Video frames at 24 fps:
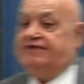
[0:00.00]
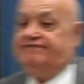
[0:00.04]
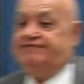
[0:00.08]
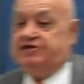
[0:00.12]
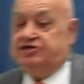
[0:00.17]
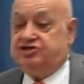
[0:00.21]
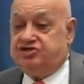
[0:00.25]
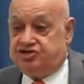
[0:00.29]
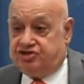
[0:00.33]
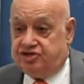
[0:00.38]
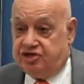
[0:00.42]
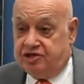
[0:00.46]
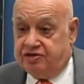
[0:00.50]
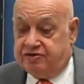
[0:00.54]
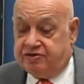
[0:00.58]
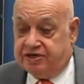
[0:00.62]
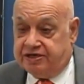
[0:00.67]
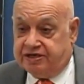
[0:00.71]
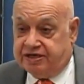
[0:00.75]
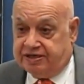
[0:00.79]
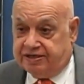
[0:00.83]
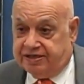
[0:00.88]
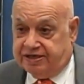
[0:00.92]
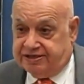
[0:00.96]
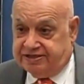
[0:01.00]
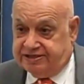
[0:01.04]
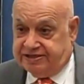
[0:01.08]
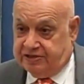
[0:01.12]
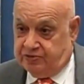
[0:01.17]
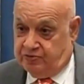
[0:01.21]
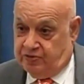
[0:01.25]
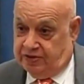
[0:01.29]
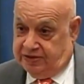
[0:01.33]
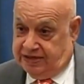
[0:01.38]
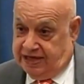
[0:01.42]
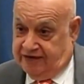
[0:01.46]
having children and they say,
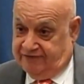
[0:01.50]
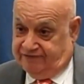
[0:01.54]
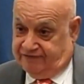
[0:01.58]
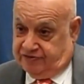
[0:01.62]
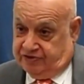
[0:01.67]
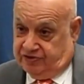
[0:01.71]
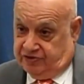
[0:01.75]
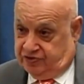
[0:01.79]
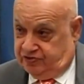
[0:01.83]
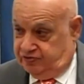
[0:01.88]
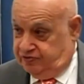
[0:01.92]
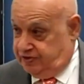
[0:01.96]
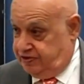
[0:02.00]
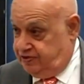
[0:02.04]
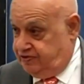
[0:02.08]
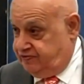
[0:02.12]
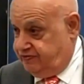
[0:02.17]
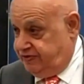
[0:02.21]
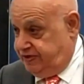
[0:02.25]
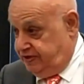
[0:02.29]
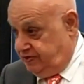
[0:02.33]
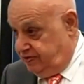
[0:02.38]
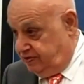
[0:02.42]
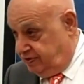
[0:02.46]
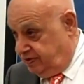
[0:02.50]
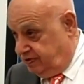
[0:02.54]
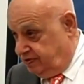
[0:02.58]
well, after 2 or 3,